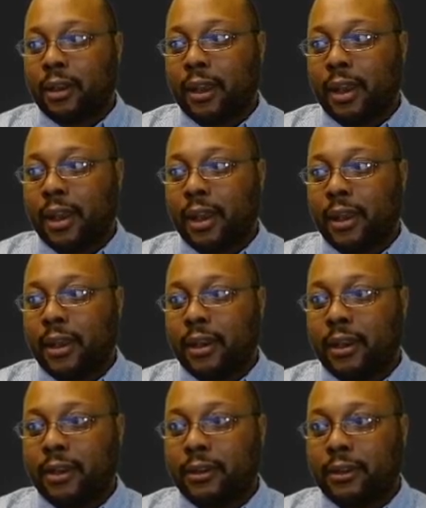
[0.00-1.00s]

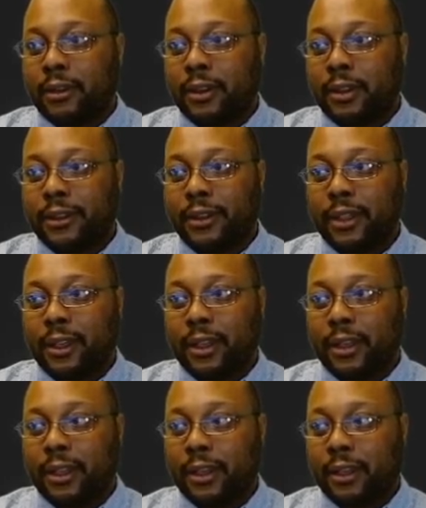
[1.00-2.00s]
And let's say,
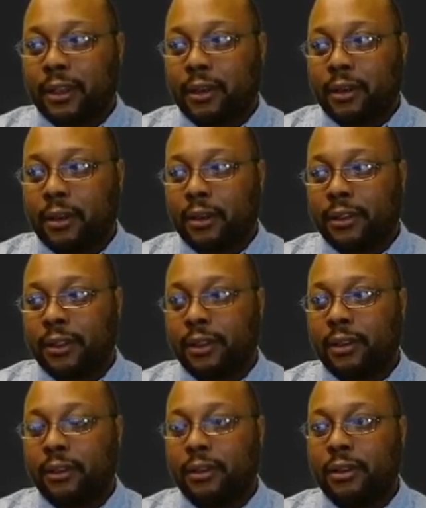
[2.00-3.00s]
like,
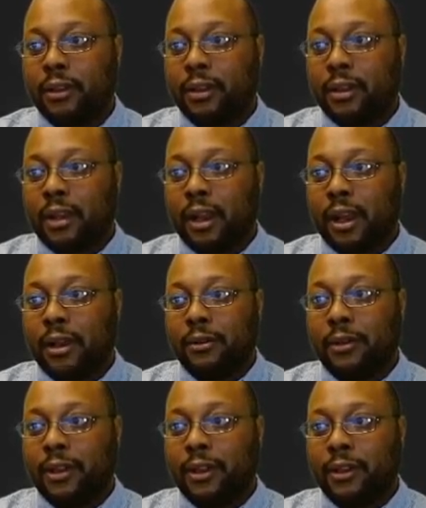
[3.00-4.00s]
also I
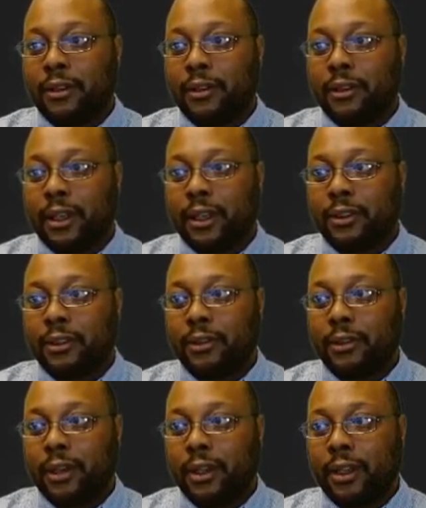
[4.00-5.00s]
want like a
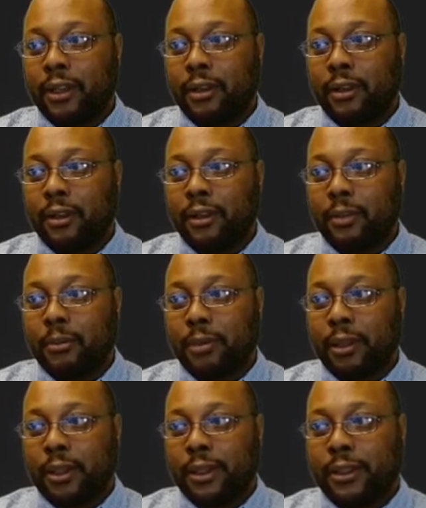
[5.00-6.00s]
string
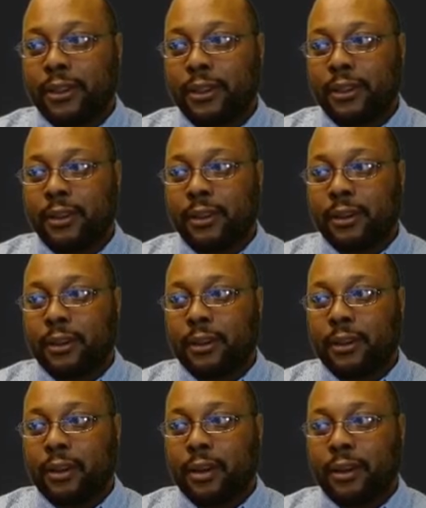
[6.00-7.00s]
plus
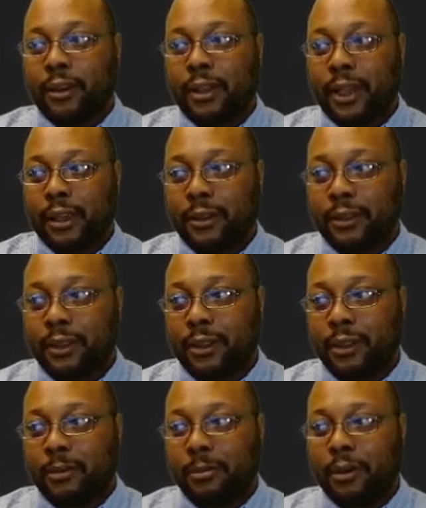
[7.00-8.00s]
the galaxy
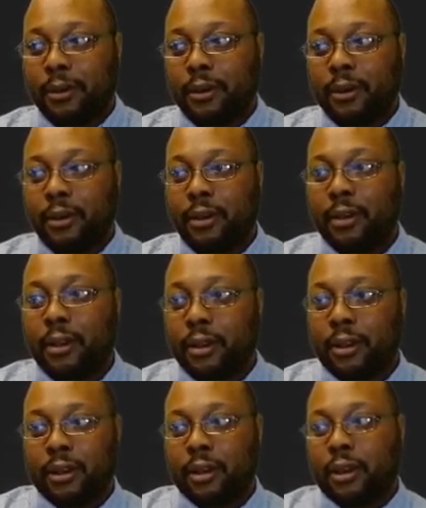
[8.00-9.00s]
number,
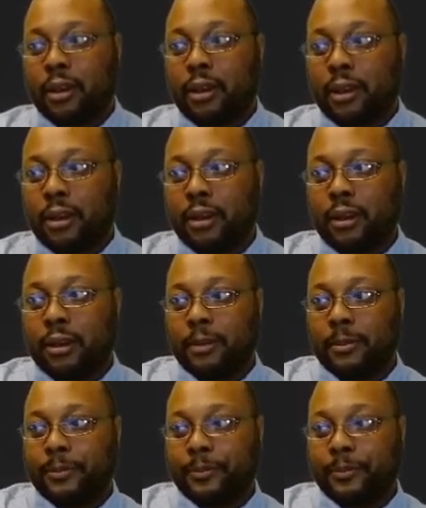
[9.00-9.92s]
um,